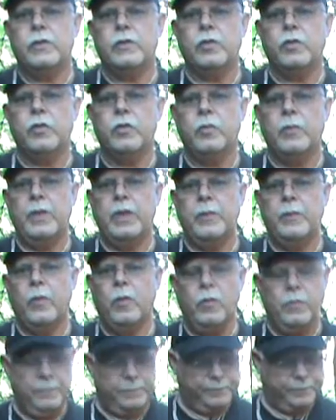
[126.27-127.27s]
to new
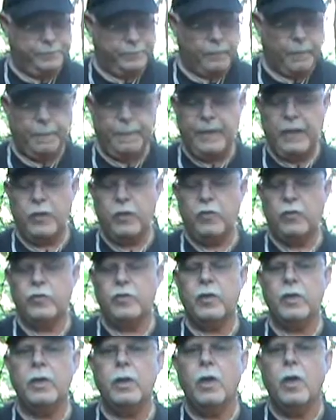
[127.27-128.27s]
people
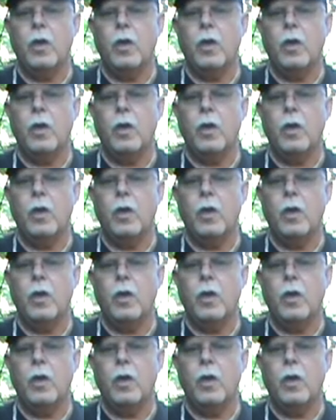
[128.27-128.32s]
is